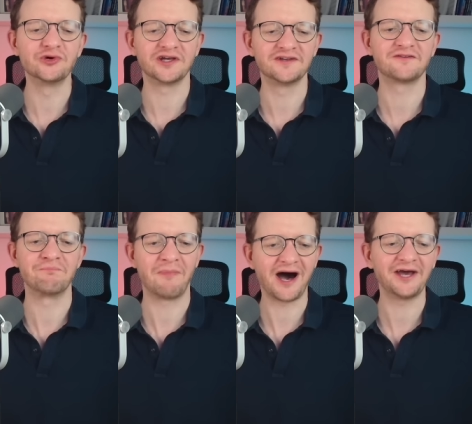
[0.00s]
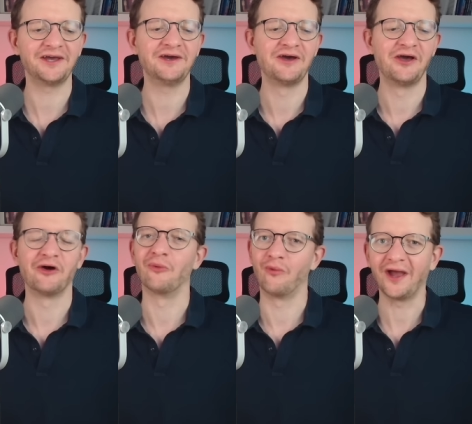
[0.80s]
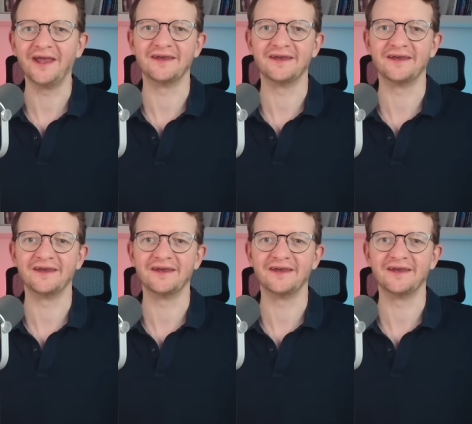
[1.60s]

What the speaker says: it my way."